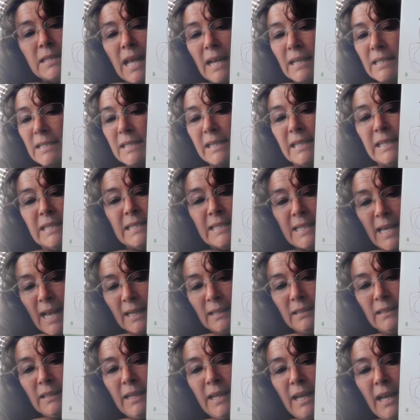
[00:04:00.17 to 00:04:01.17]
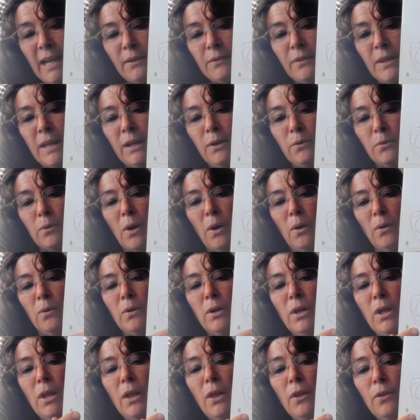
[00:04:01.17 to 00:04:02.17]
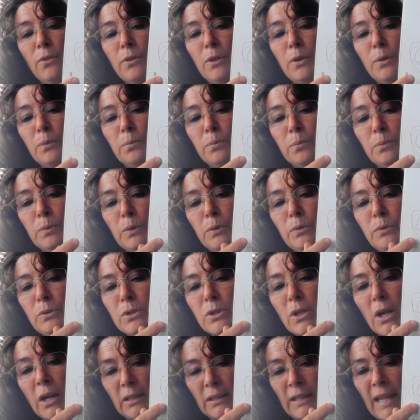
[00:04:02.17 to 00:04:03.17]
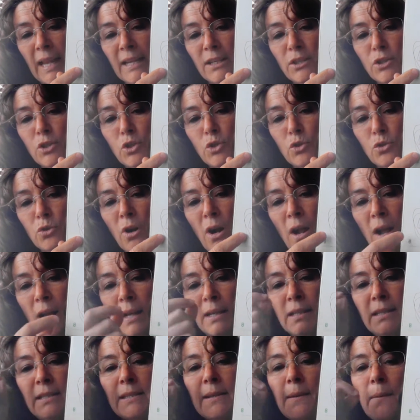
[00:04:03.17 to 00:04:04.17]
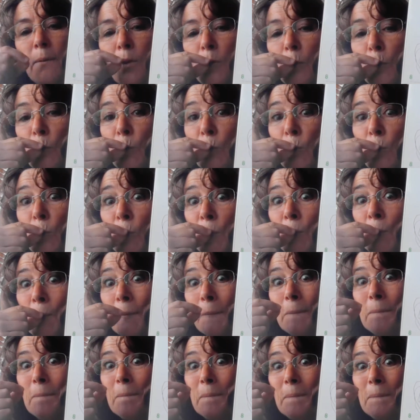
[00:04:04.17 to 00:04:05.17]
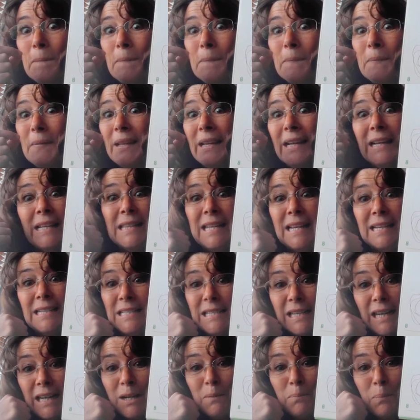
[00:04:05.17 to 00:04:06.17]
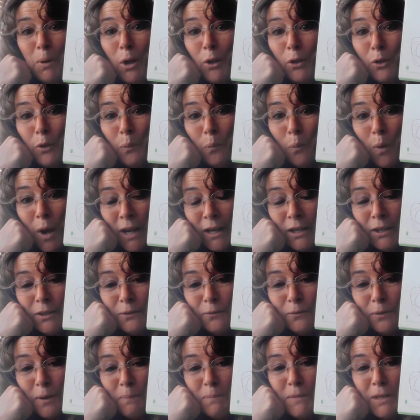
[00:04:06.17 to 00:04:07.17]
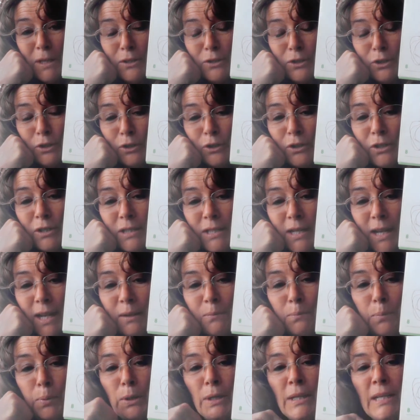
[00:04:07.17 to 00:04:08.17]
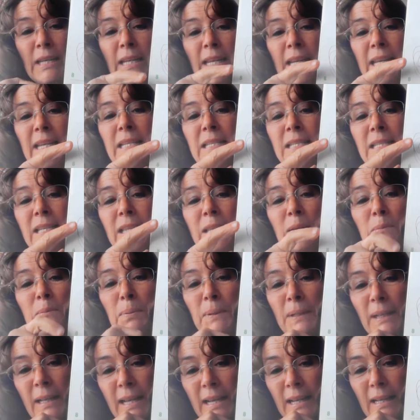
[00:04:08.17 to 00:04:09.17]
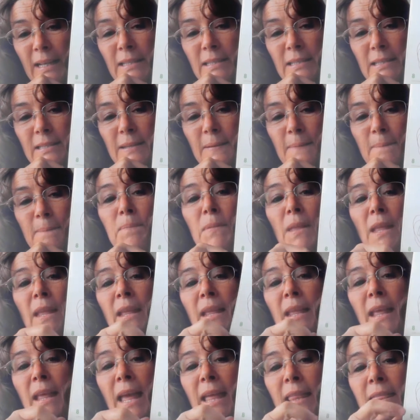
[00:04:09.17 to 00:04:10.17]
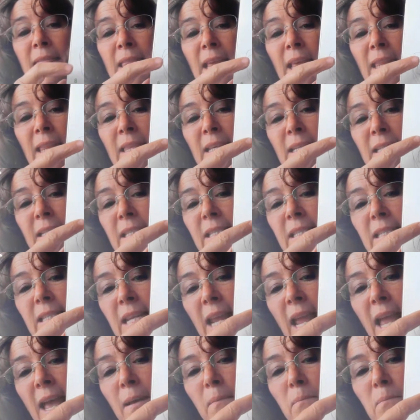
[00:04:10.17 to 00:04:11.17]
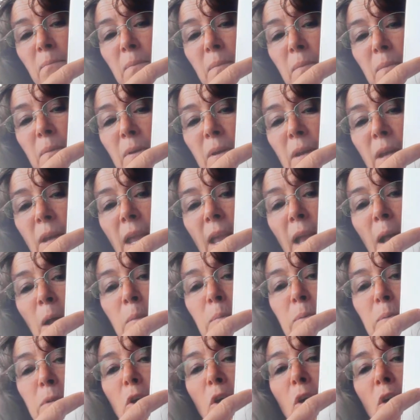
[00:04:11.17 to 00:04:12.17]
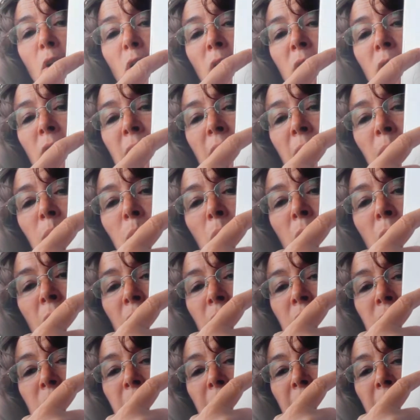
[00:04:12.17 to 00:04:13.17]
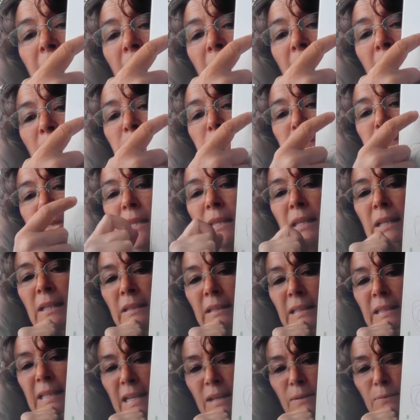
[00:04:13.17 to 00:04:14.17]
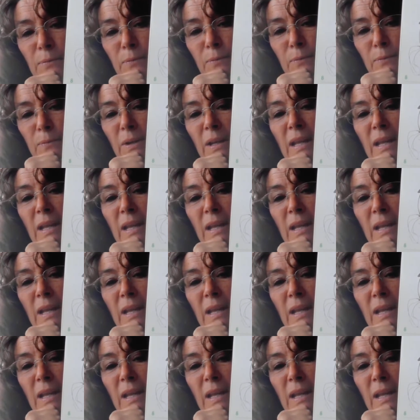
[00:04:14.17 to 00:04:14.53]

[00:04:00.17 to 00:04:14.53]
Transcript: that's exactly how they grow. The roots are like straws, and they suck up all the water from the dirt and put it into the plant. And then the stem helps all that water to get up to the leaf,